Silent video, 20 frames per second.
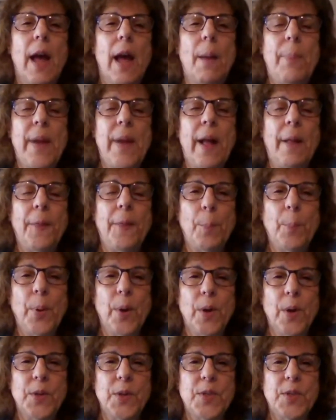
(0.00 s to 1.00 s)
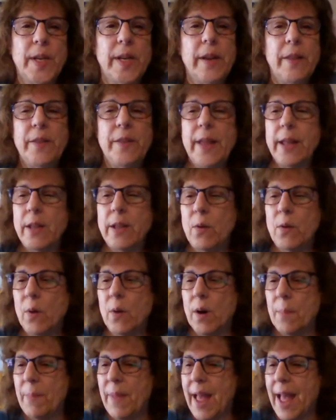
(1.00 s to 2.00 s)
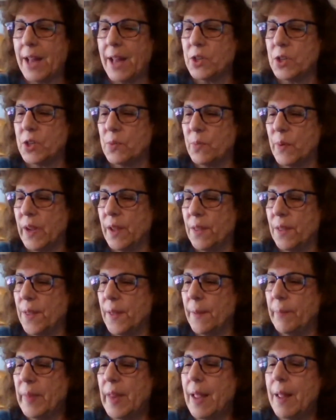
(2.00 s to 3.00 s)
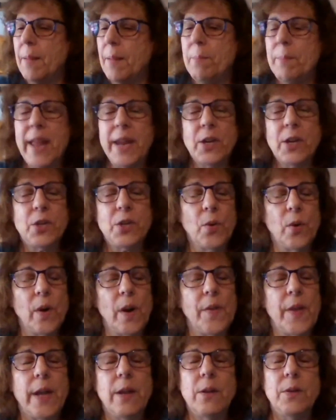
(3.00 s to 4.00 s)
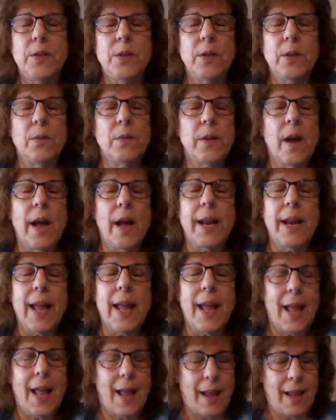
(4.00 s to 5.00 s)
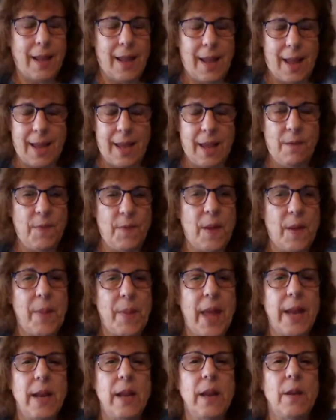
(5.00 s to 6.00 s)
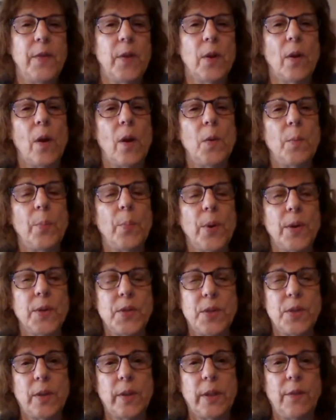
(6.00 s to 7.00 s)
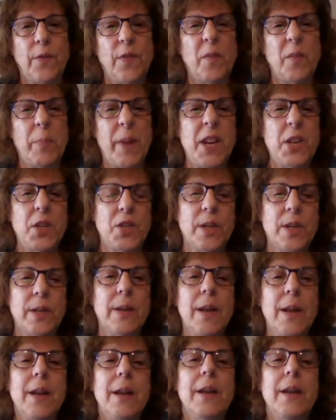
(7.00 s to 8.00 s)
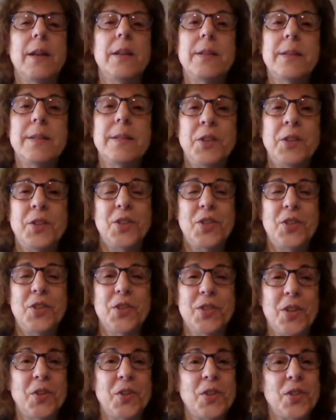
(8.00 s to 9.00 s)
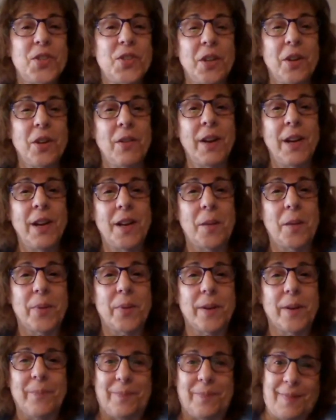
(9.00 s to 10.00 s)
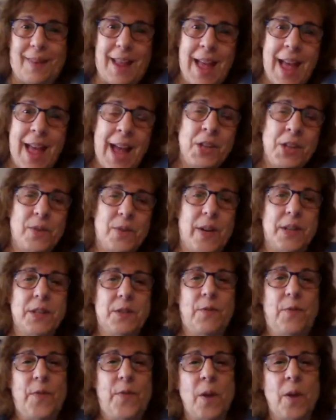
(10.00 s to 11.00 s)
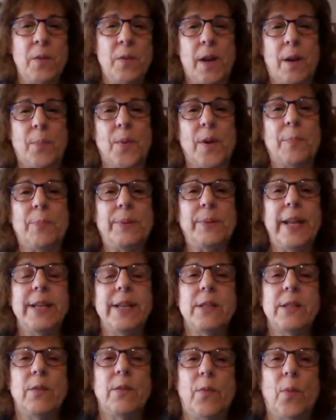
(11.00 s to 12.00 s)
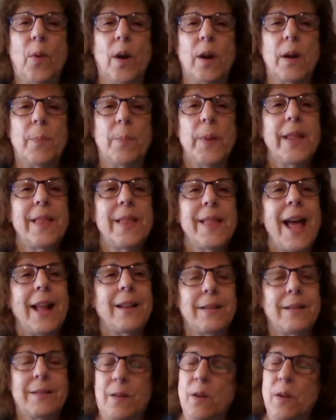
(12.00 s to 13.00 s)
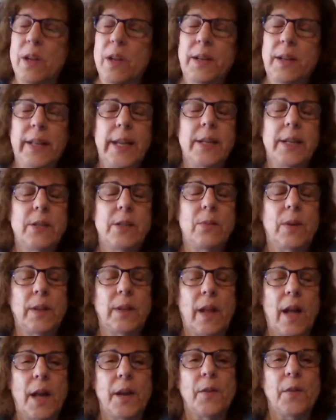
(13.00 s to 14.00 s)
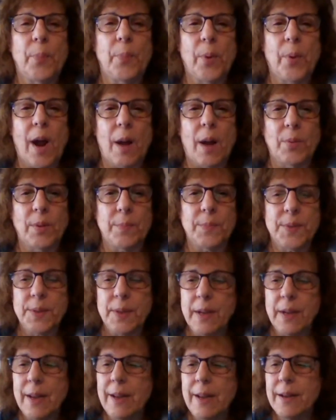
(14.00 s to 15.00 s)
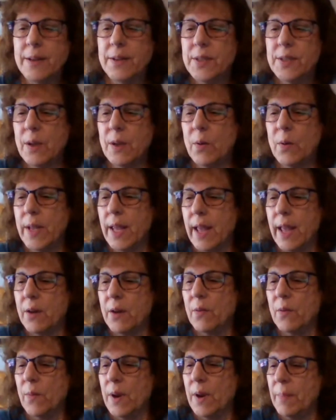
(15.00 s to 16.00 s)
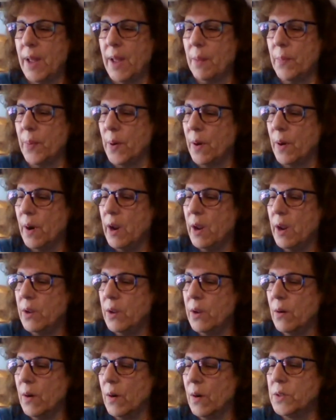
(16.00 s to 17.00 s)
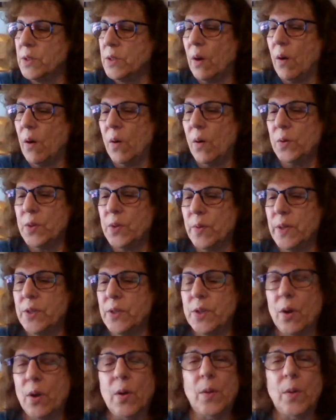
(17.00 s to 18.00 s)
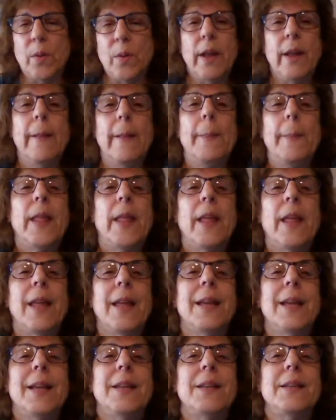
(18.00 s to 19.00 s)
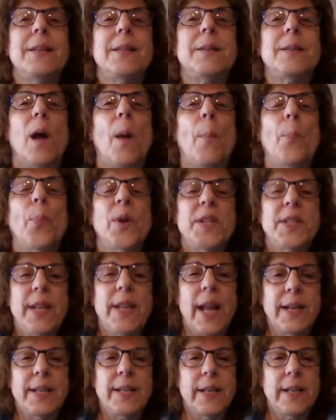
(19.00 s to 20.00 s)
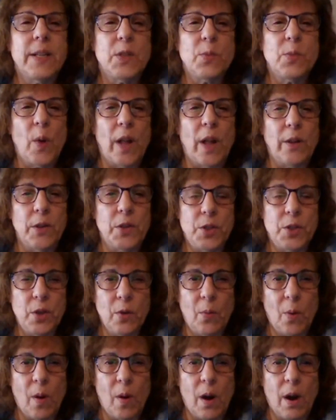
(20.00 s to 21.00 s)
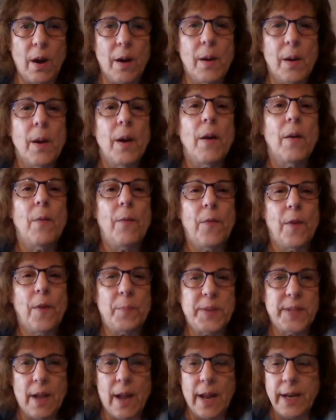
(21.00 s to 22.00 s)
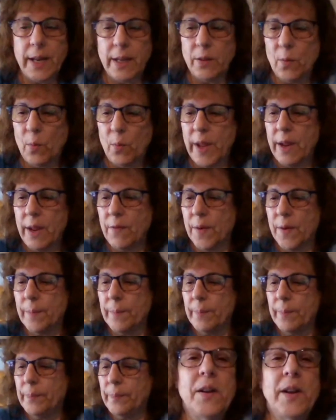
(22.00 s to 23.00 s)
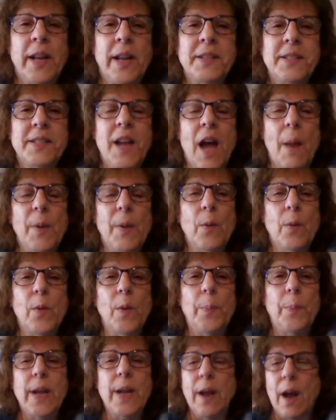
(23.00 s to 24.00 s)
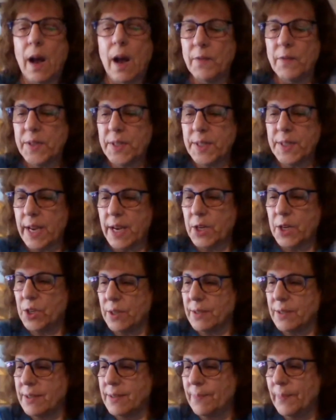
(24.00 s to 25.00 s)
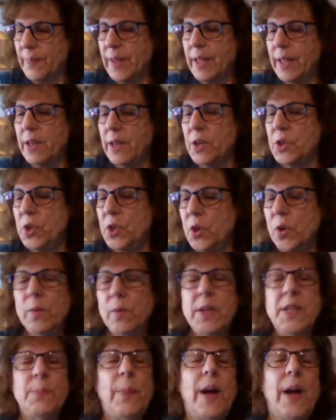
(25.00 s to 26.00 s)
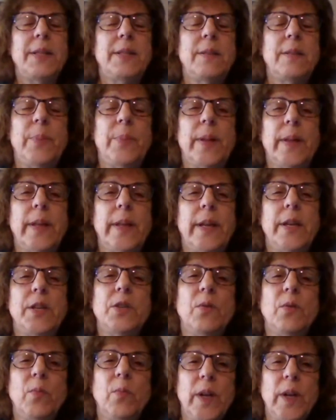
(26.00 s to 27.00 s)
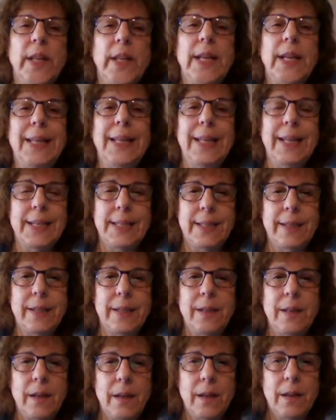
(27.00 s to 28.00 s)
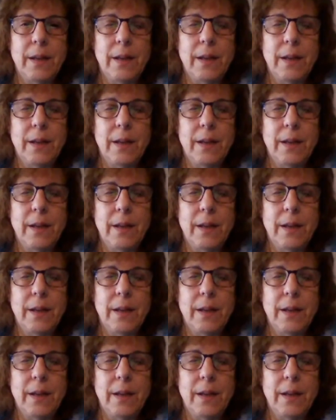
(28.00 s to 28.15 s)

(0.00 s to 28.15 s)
about the person that you are matched with. Make sure that you do not give them any of your own personal information, such as your social security number, address, phone number, place of work, because that could lead to a lot of problems. So again, remember, your older adult is protected as well as you are from signing the waiver. Our next topic will be conversations. It is your responsibility to really listen